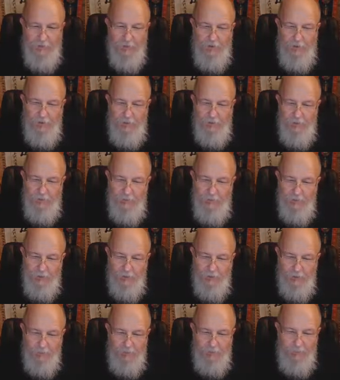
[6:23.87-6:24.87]
could then
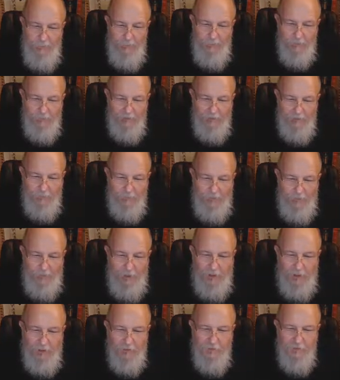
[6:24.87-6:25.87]
become the building
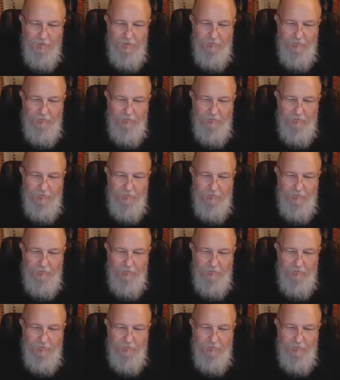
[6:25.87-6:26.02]
blocks